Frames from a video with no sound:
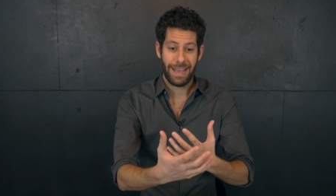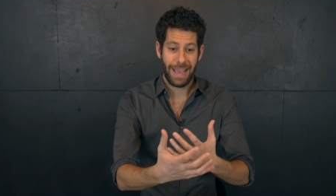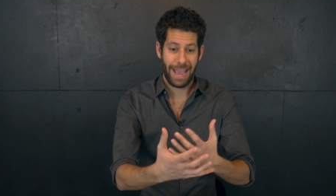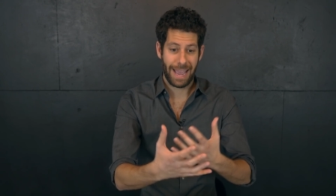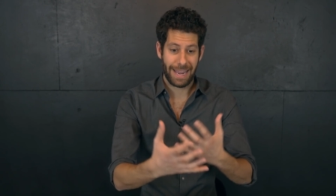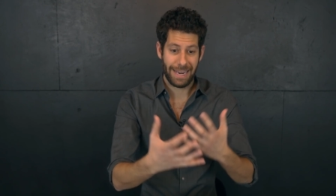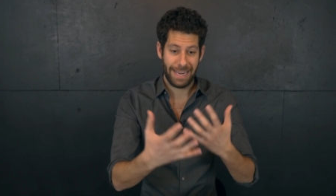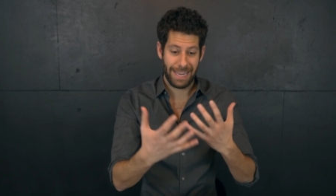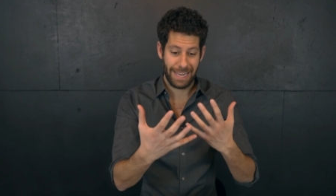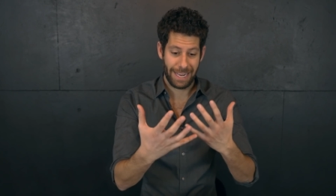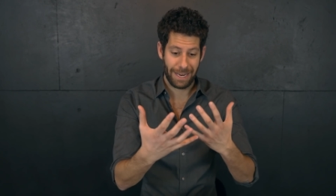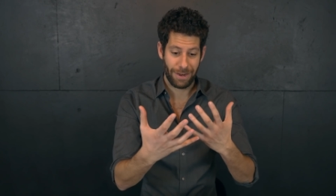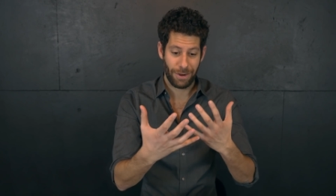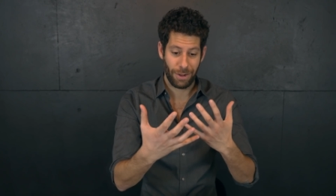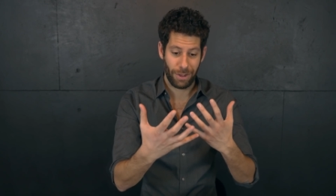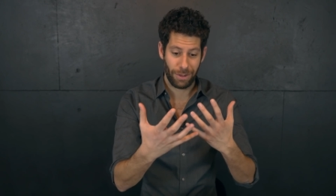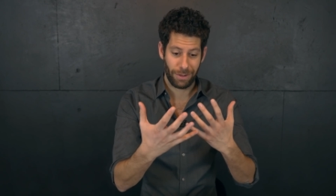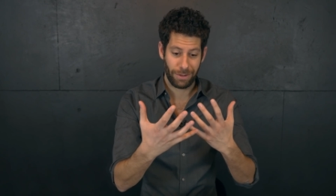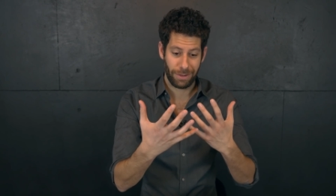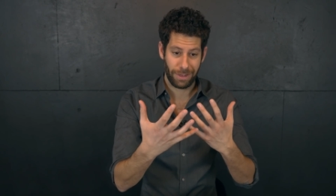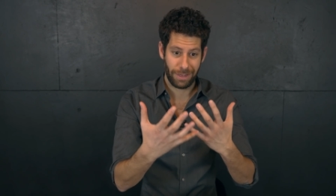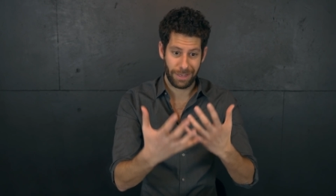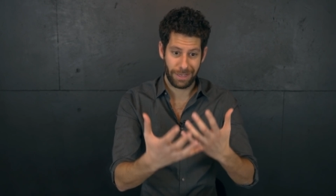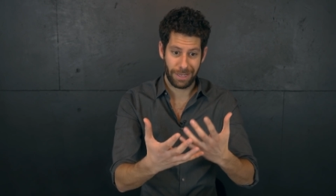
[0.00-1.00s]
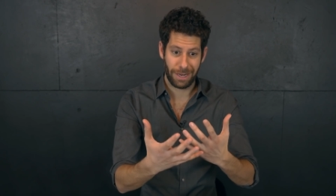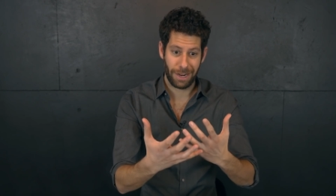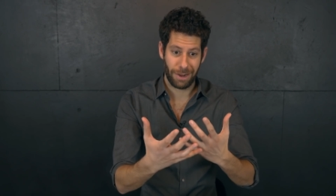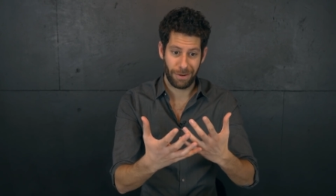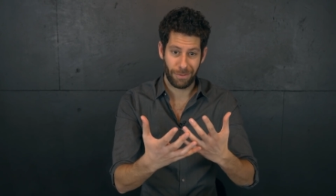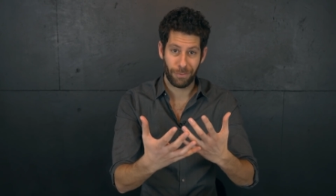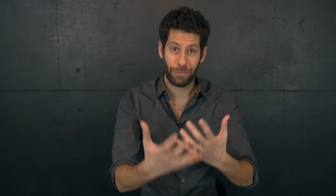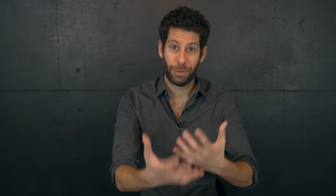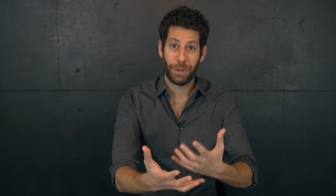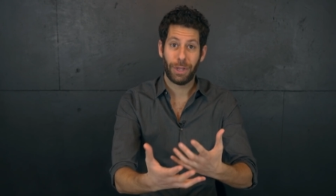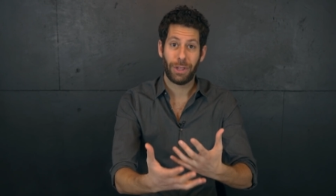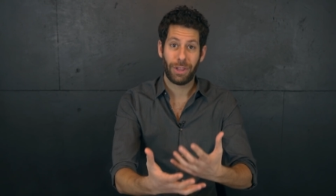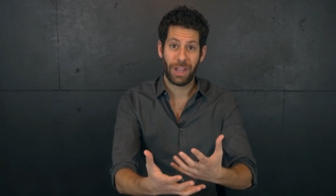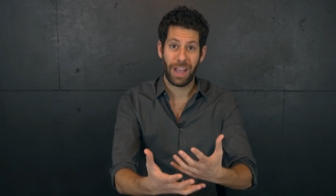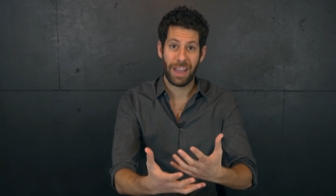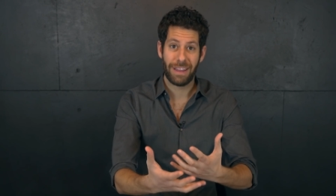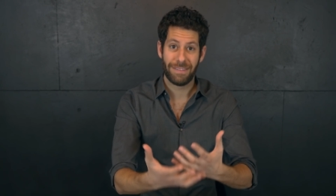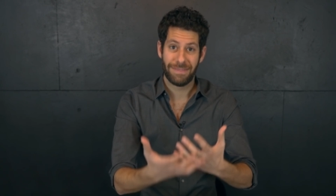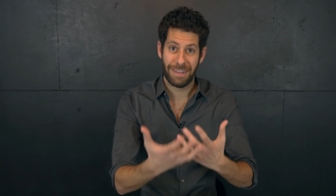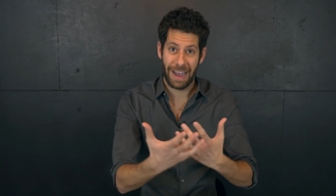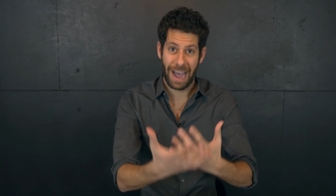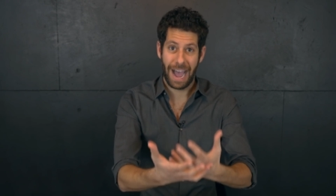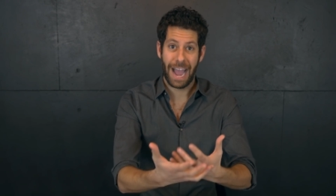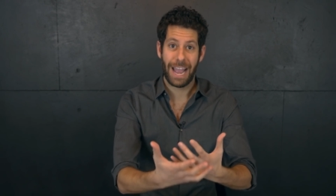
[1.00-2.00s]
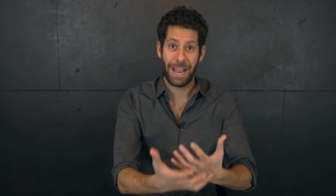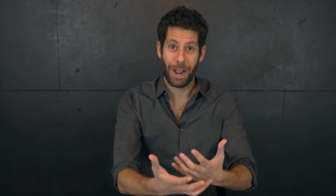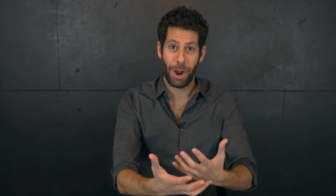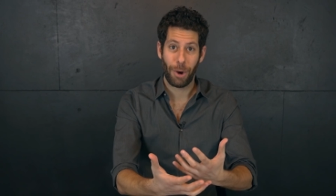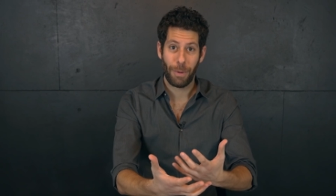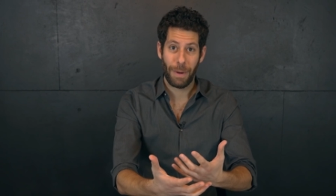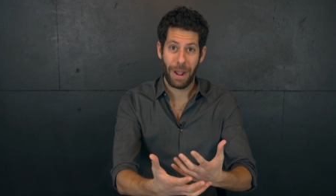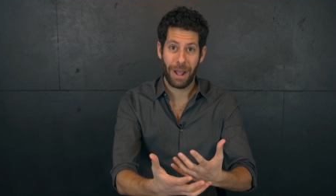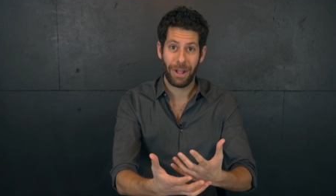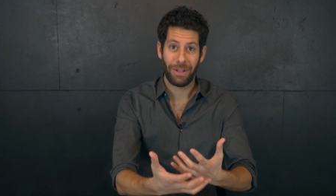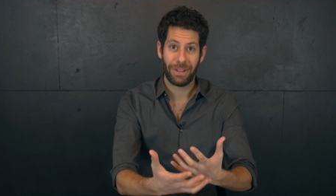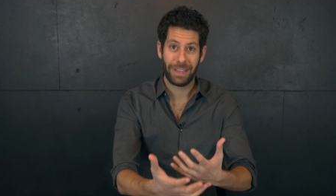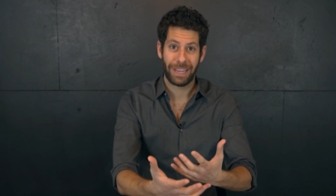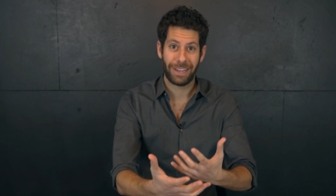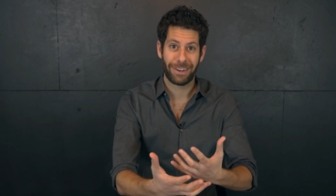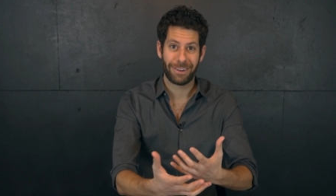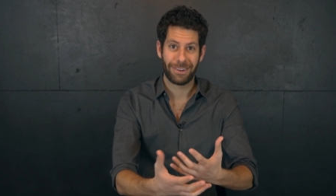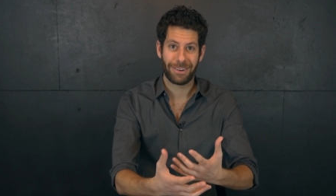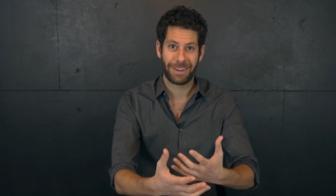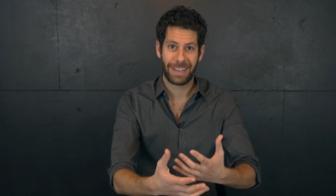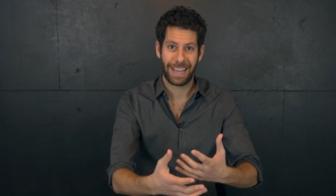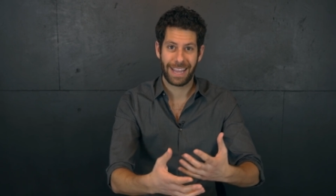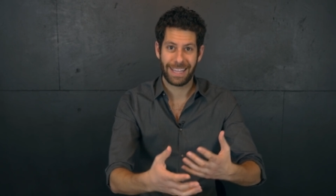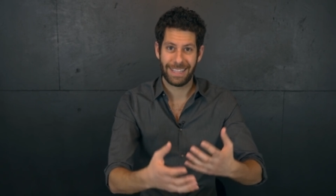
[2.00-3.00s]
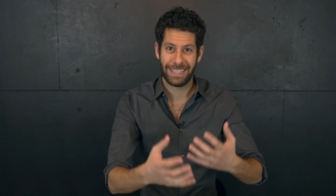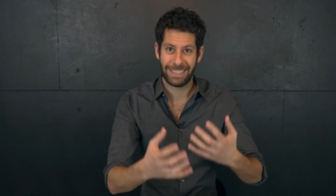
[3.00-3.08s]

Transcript: and in you know, real life, IRL here, okay?